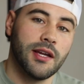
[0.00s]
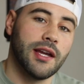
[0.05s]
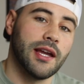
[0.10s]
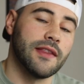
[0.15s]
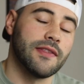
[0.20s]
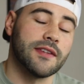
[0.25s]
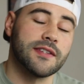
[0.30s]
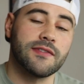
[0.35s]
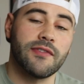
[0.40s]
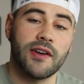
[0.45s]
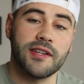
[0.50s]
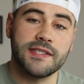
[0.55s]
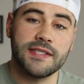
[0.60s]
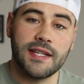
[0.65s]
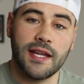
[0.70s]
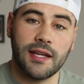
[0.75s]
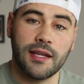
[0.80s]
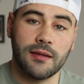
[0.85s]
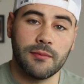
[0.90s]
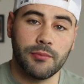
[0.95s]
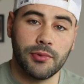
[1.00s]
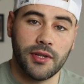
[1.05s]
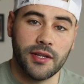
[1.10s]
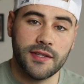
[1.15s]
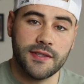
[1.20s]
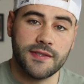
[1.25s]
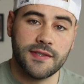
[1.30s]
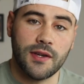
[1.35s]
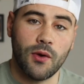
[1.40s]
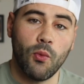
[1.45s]
And this fight's taking
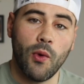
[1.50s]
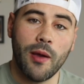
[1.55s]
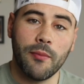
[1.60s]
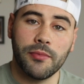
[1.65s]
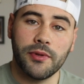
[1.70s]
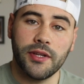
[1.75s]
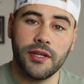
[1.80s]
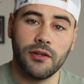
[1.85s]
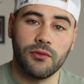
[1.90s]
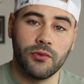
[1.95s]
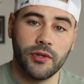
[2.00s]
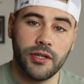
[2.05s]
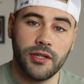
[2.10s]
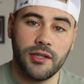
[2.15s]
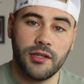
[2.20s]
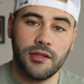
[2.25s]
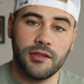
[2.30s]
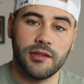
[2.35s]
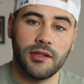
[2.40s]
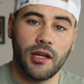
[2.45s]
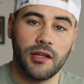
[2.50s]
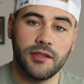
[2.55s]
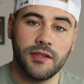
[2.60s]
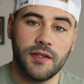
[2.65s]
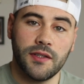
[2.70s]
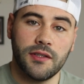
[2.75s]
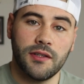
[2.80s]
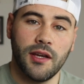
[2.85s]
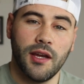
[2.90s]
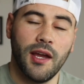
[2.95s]
place at Wembley Arena in
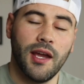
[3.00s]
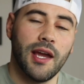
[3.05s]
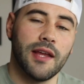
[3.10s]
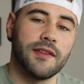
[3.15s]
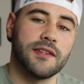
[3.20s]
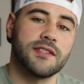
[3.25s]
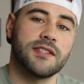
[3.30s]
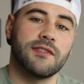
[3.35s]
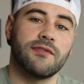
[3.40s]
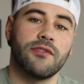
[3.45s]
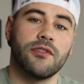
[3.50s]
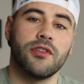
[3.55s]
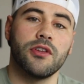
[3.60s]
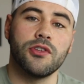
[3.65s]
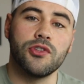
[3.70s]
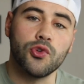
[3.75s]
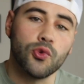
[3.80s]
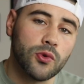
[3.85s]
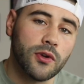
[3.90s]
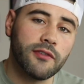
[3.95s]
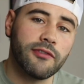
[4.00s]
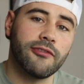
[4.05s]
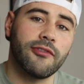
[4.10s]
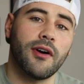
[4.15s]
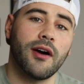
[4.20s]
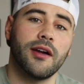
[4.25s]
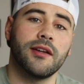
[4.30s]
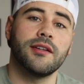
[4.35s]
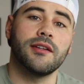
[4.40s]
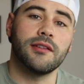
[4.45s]
London, and this is for the
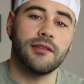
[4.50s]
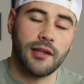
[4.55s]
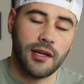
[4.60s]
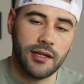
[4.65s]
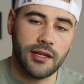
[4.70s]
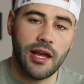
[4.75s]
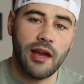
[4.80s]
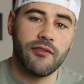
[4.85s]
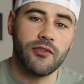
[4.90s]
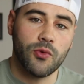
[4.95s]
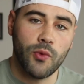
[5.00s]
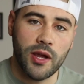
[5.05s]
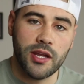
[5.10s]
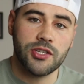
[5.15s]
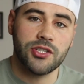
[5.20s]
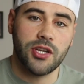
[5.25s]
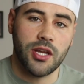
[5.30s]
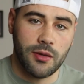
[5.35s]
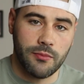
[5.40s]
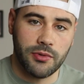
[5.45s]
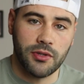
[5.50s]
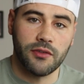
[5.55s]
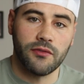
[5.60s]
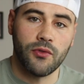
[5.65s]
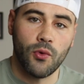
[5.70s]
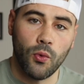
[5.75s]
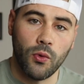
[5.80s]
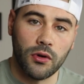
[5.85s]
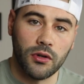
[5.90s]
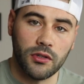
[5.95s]
unified light heavyweight champion of
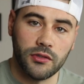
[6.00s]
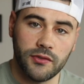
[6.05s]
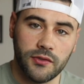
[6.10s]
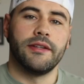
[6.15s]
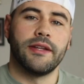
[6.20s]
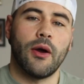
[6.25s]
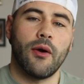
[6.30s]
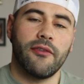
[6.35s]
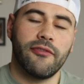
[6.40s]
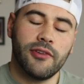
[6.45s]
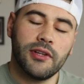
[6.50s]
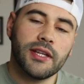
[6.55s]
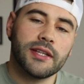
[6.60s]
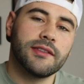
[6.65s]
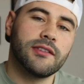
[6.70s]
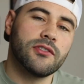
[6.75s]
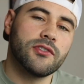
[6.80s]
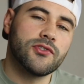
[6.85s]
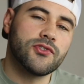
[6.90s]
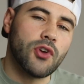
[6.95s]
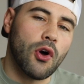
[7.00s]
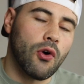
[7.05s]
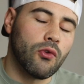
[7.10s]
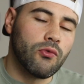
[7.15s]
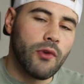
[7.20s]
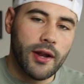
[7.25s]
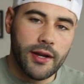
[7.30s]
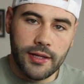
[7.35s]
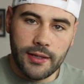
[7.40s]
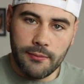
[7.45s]
the world. Now, I feel like there's
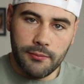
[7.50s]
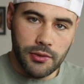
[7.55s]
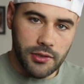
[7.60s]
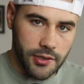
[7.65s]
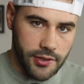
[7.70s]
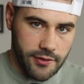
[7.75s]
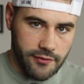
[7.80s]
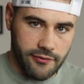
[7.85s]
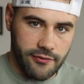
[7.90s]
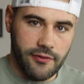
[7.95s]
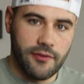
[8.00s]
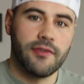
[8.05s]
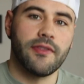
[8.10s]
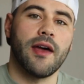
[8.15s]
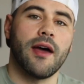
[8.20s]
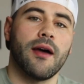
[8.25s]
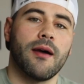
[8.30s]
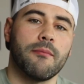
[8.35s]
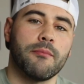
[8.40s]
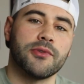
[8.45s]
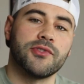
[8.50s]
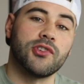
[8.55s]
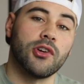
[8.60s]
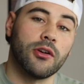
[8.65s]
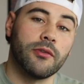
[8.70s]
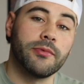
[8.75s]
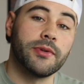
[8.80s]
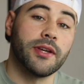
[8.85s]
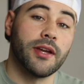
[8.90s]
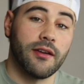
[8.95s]
already a belief that
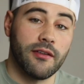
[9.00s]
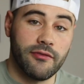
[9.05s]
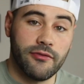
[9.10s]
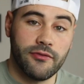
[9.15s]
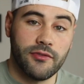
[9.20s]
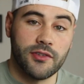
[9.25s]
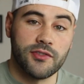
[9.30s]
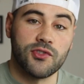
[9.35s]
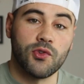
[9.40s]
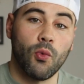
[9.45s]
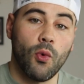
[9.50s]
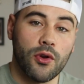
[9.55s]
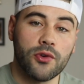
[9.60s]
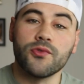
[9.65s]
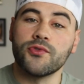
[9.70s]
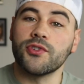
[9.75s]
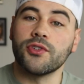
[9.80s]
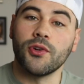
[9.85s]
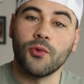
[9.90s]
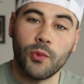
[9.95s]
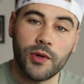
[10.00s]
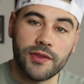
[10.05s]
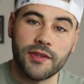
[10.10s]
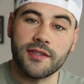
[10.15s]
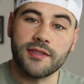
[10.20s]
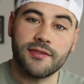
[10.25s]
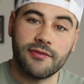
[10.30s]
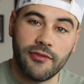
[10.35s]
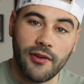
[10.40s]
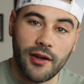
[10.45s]
Beterbiev is the one who's going to win
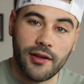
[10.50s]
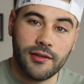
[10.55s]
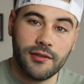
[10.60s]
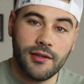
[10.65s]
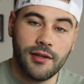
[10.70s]
this fight.